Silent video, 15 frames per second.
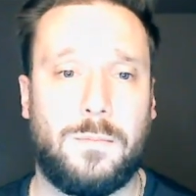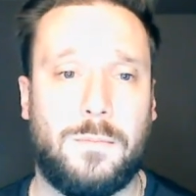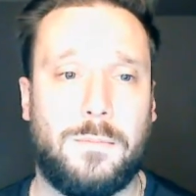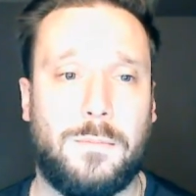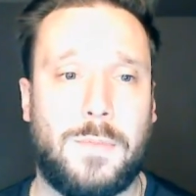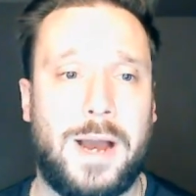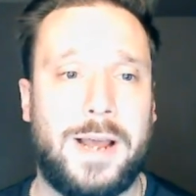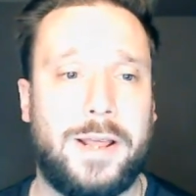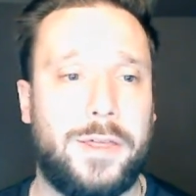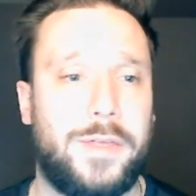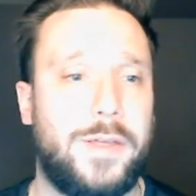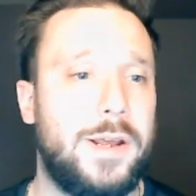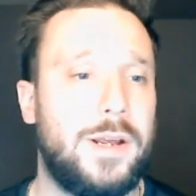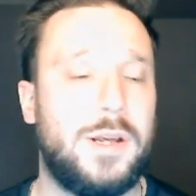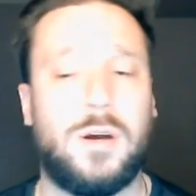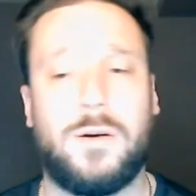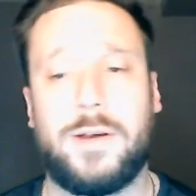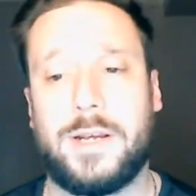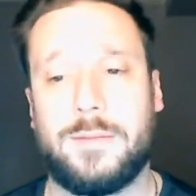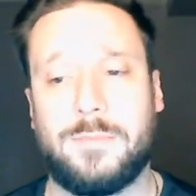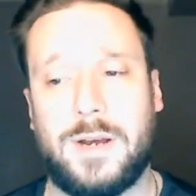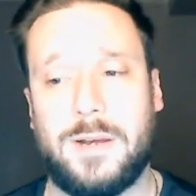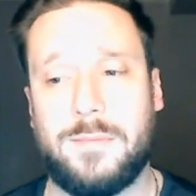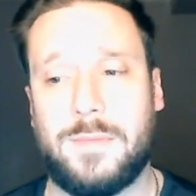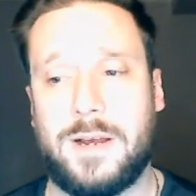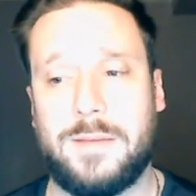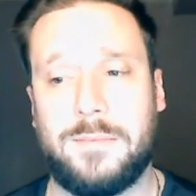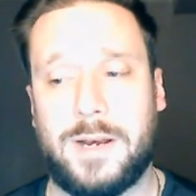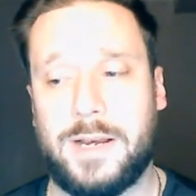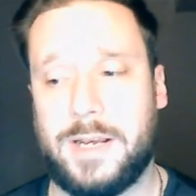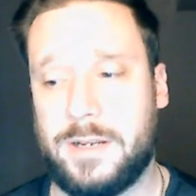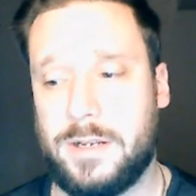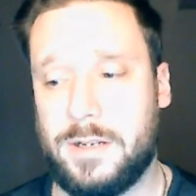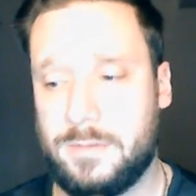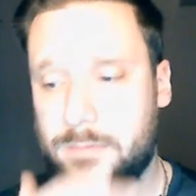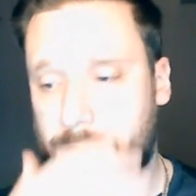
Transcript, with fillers: my thing going, my, my, my,